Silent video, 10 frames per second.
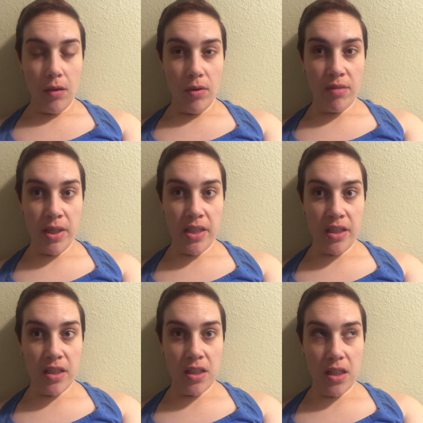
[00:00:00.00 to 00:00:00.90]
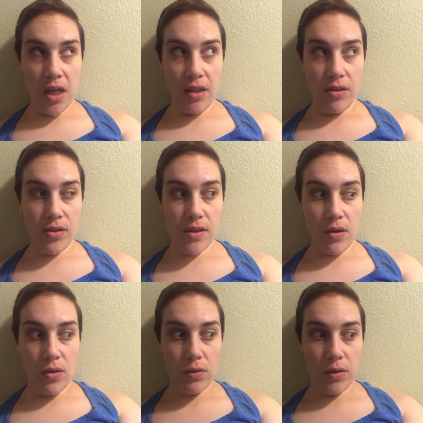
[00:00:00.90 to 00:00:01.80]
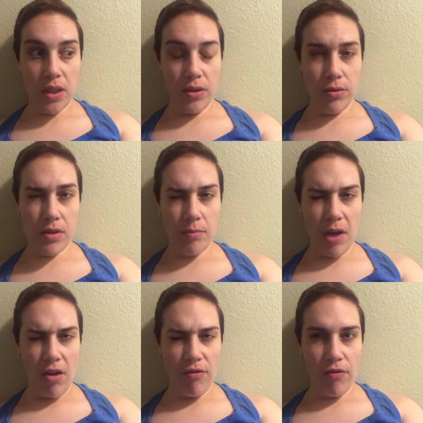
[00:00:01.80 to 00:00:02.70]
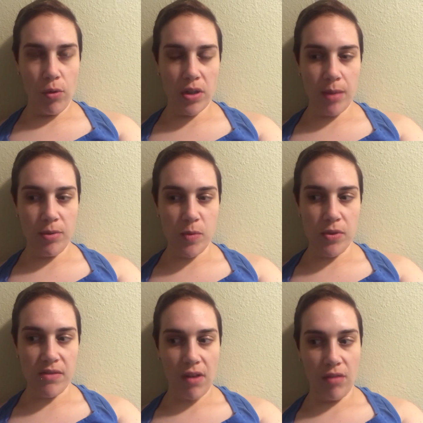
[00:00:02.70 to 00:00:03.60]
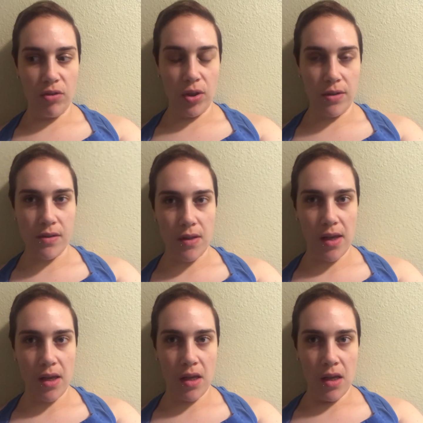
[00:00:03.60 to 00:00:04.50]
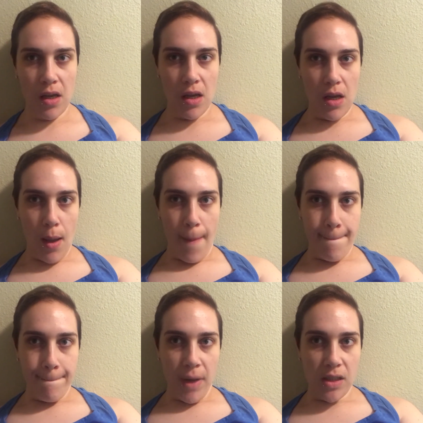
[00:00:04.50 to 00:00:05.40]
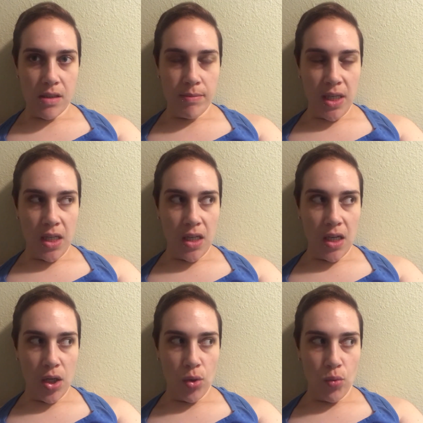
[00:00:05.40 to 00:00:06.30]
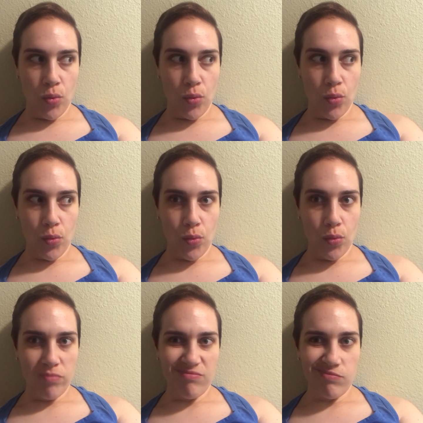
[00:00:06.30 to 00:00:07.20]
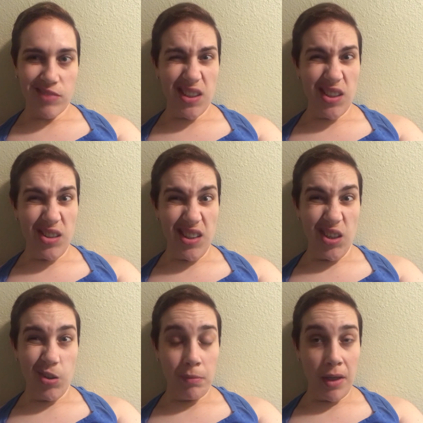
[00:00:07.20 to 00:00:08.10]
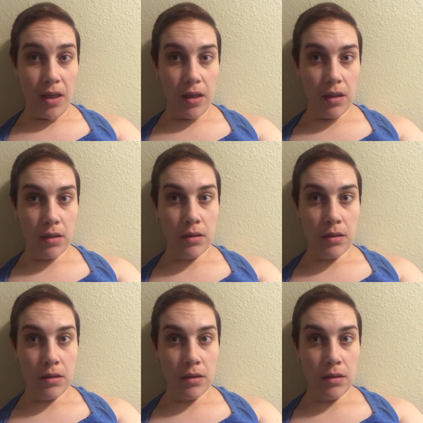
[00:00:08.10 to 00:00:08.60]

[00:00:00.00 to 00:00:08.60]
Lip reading: With my dinner, I also used about 4 tablespoons of olive oil, so that puts me a little low on my